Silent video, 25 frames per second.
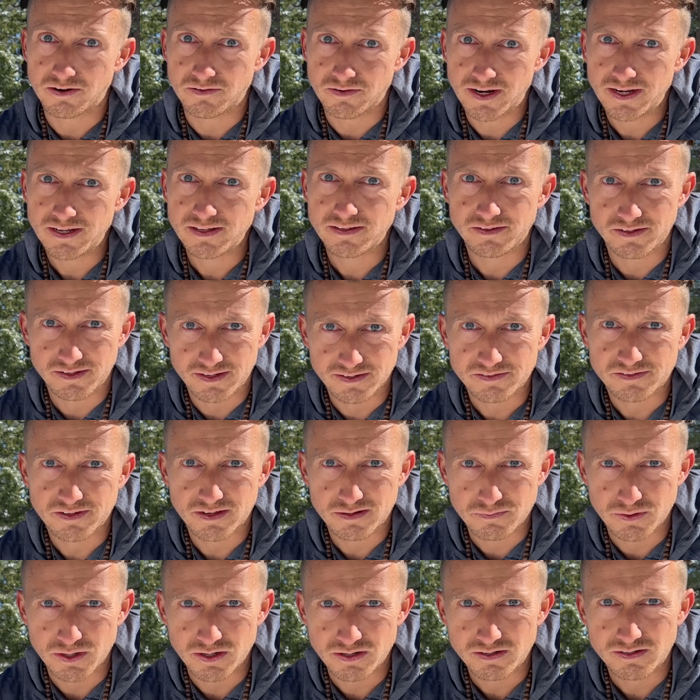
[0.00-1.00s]
right? You get
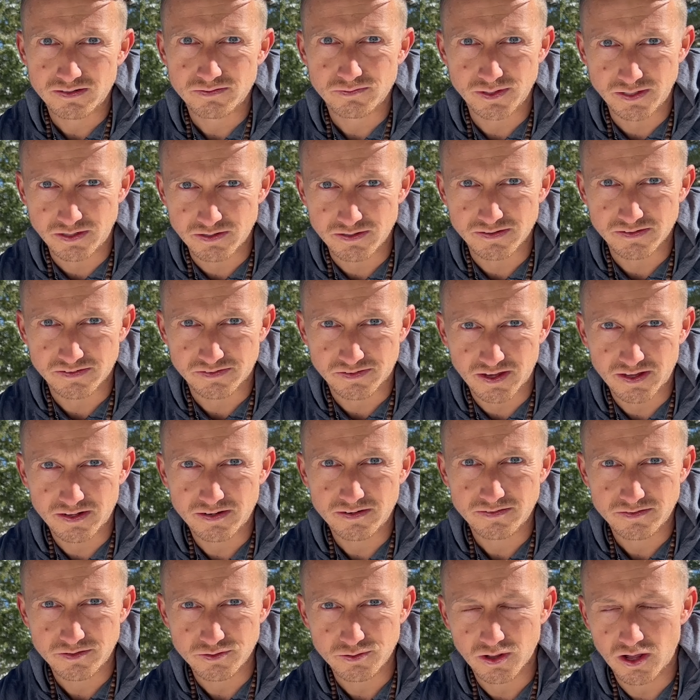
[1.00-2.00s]
sunburned when you're in the
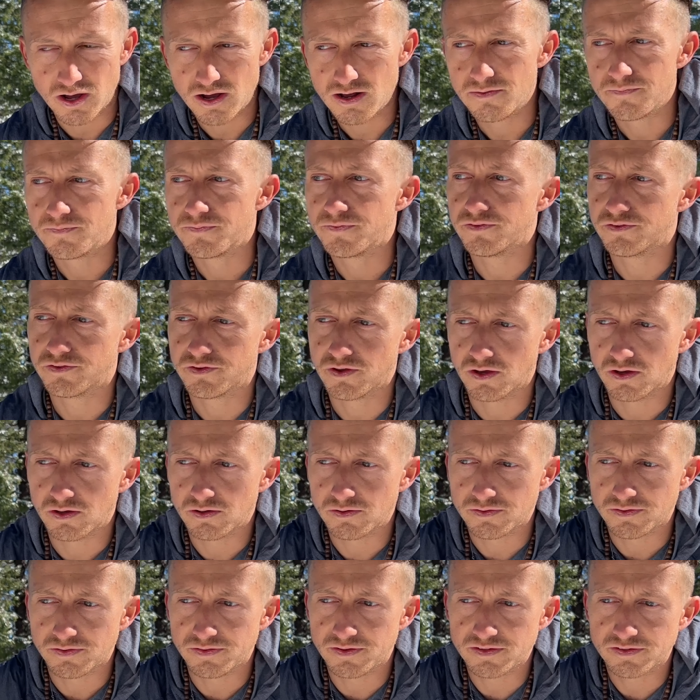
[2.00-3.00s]
sun too long. So,
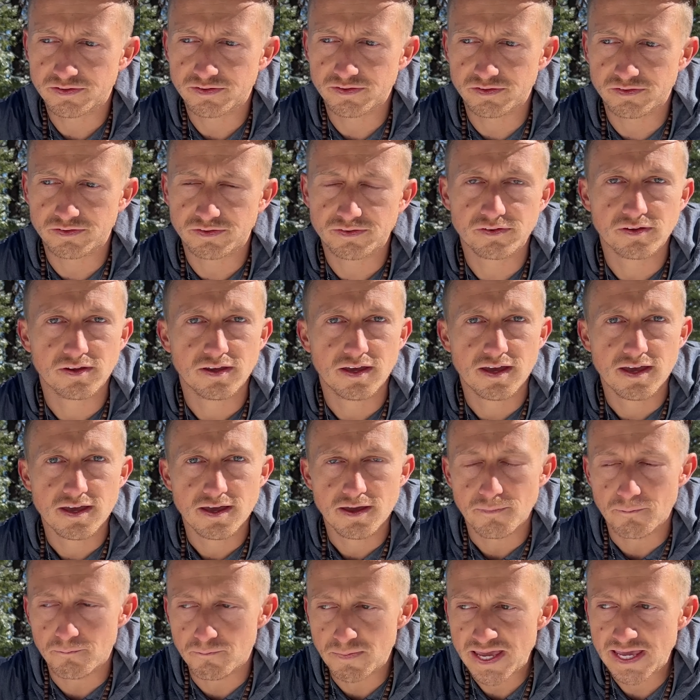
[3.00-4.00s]
this is
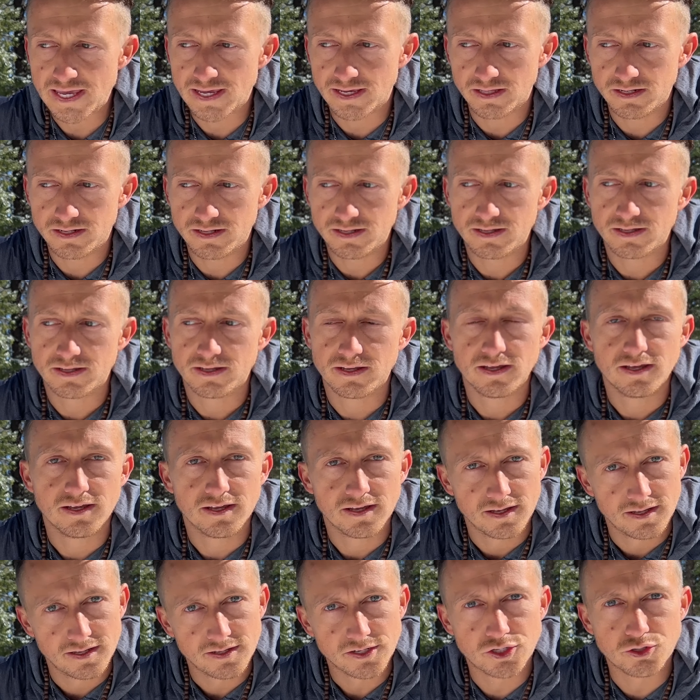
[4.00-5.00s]
made
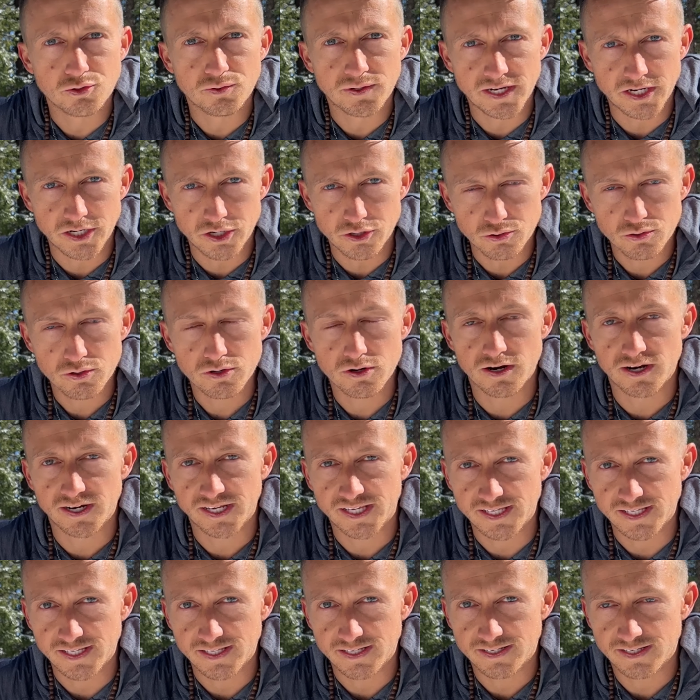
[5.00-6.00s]
to endure
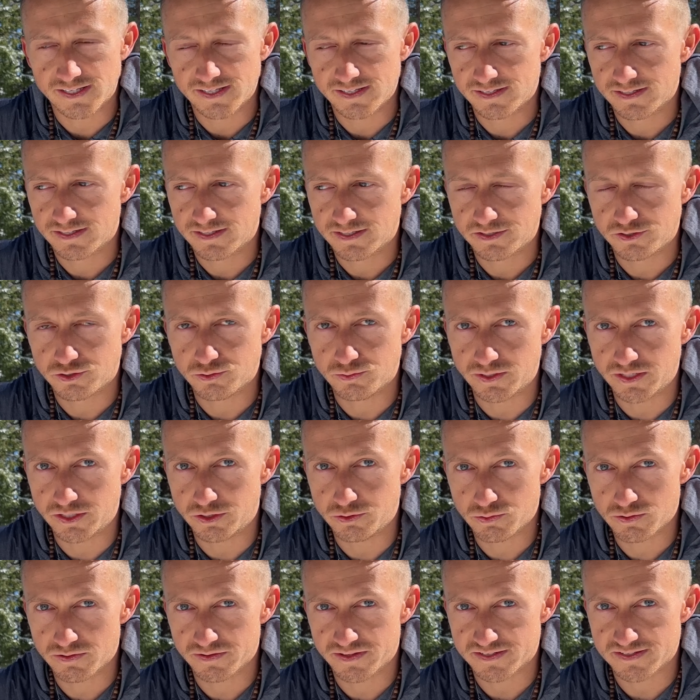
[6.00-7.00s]
heat, to
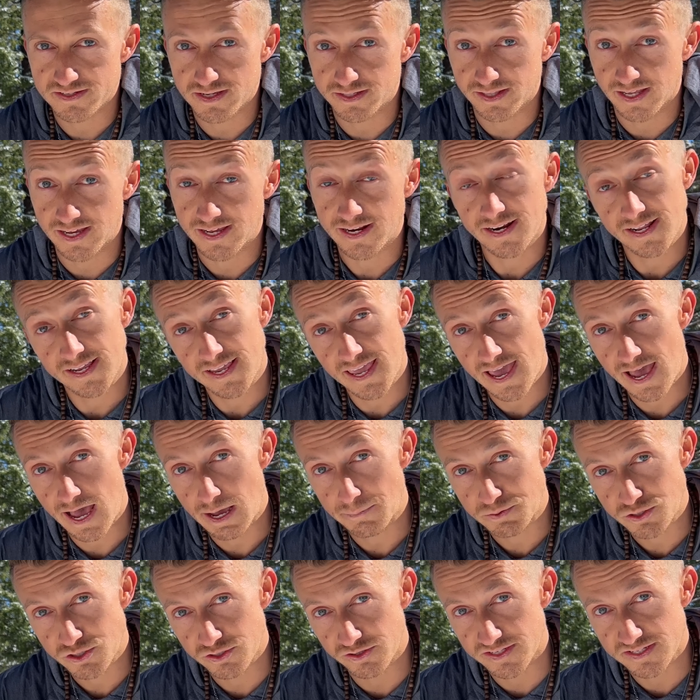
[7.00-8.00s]
endure the sunlight,
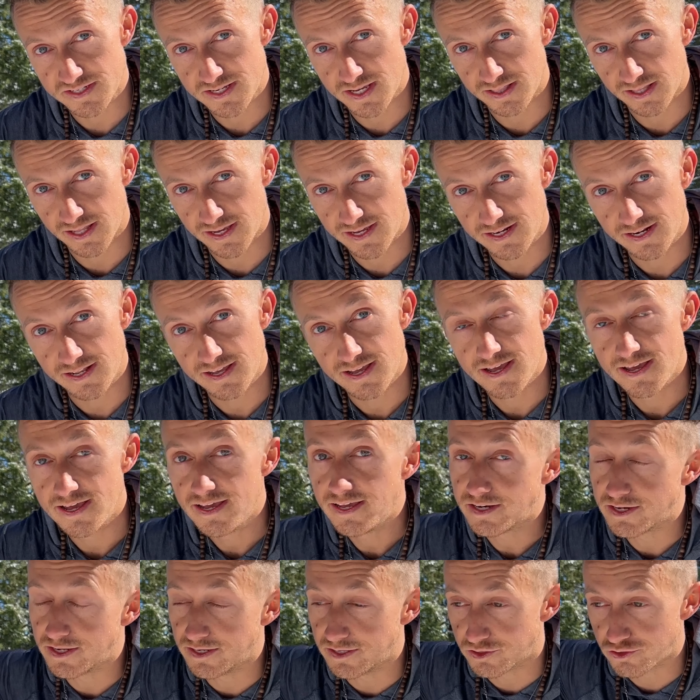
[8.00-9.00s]
capture the sunlight,
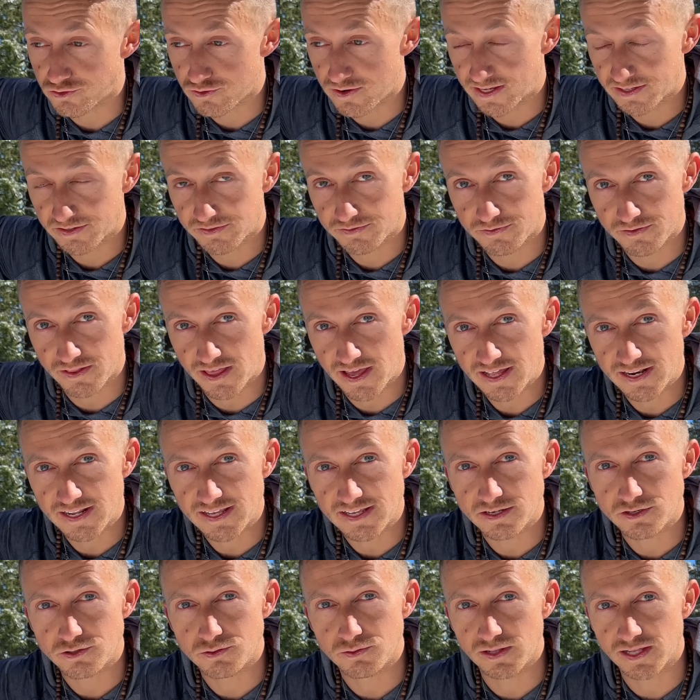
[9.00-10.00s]
and transfer that
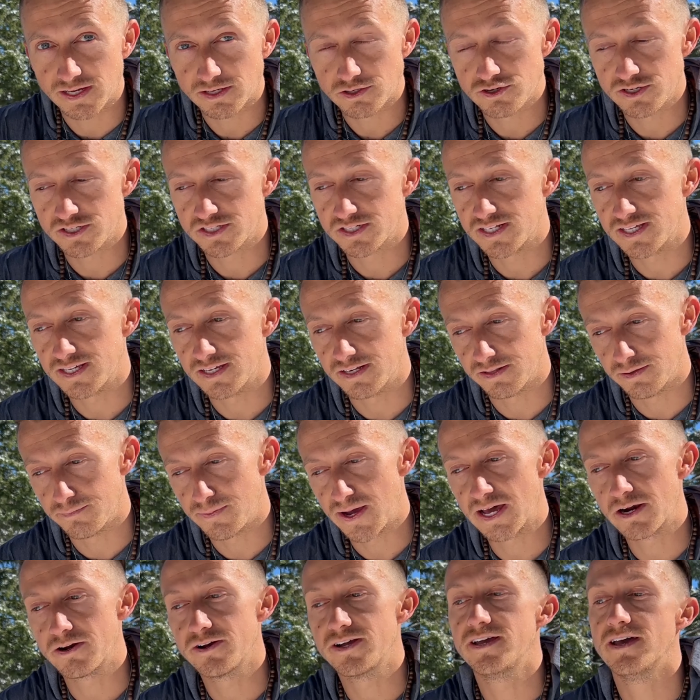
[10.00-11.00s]
into electricity into the
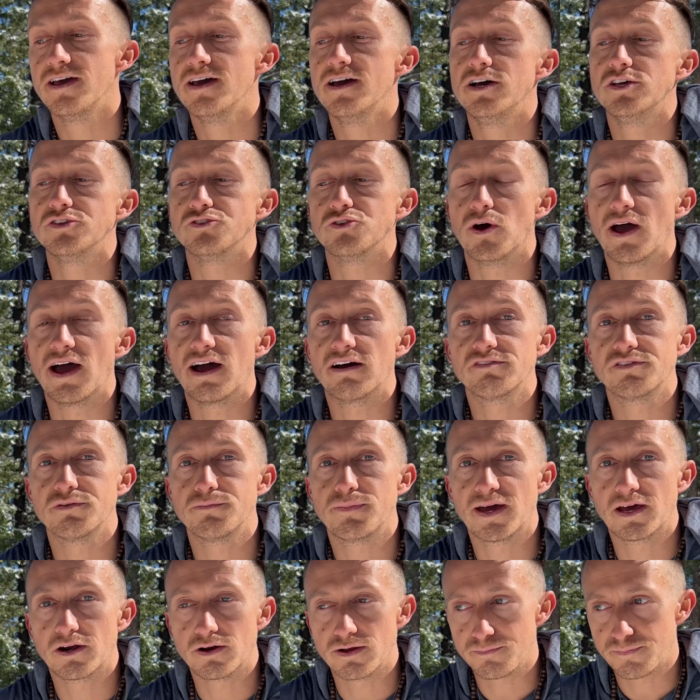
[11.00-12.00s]
battery. So, have the
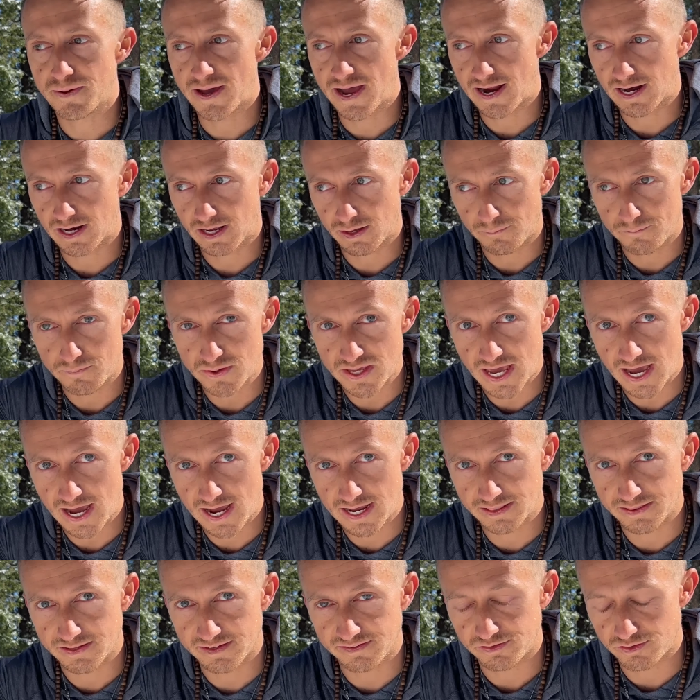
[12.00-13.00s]
battery pack
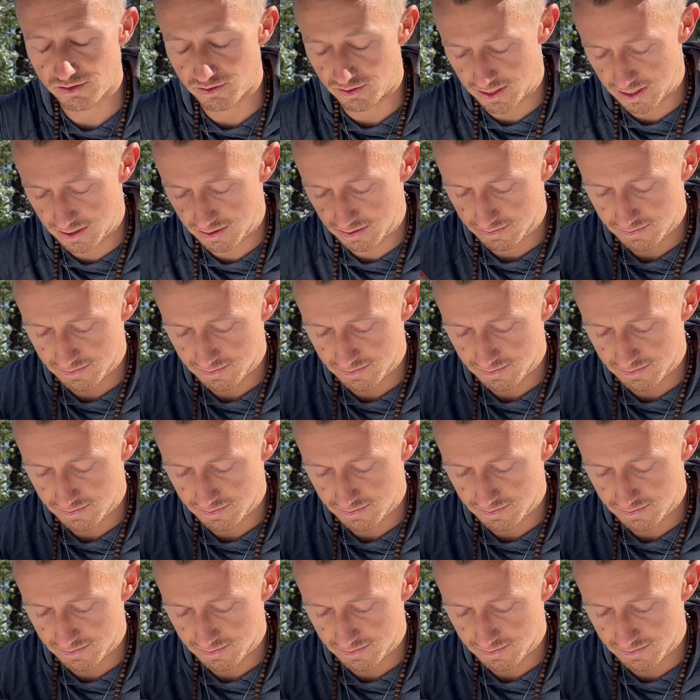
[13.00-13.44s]
behind this unit.